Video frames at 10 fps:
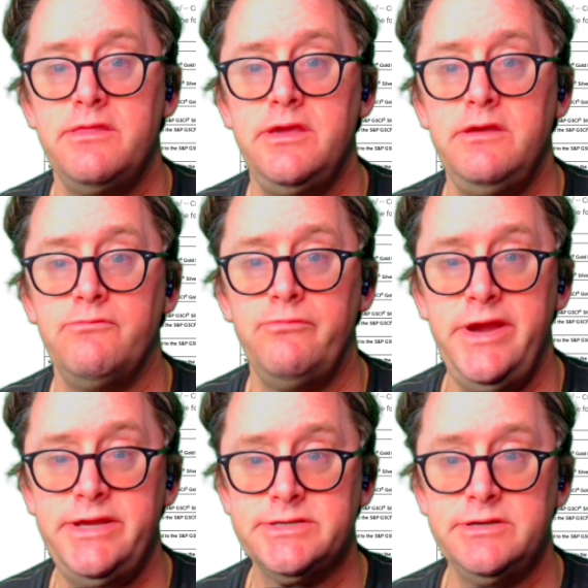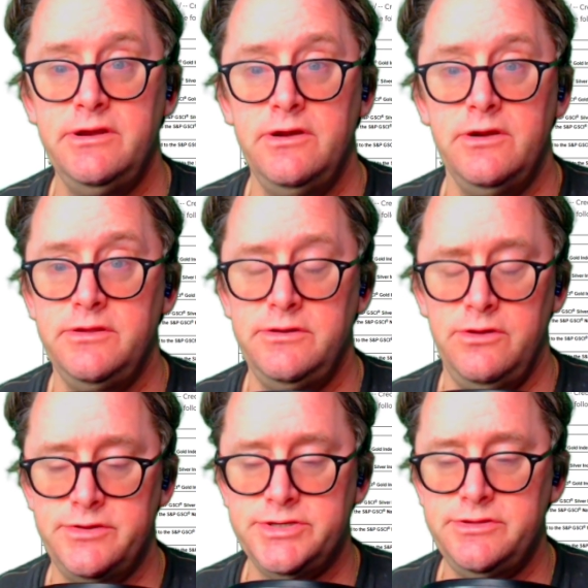the risk,
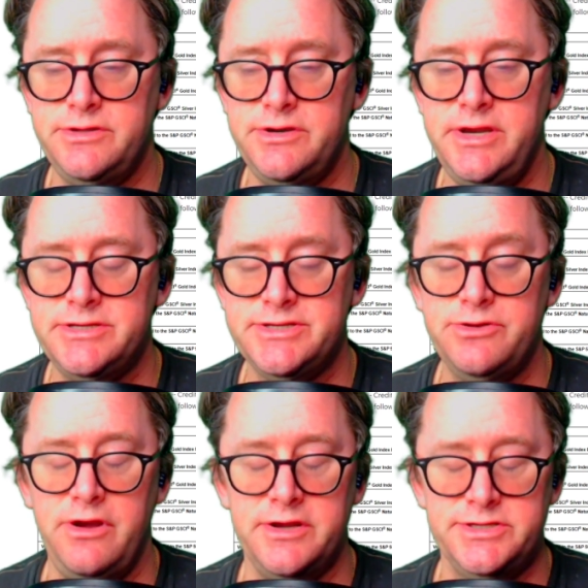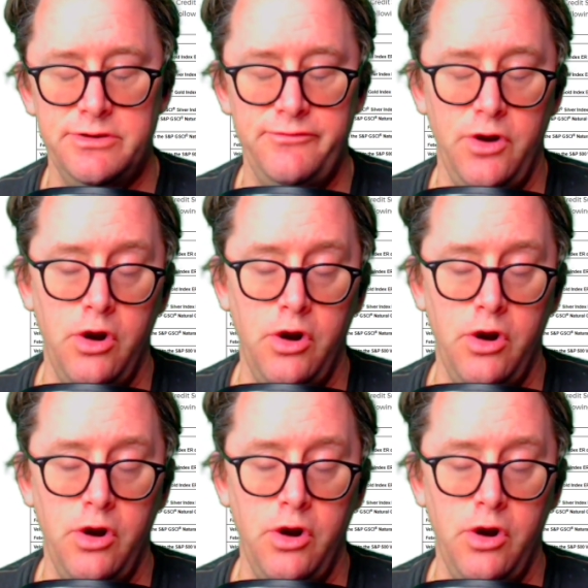there is sort of an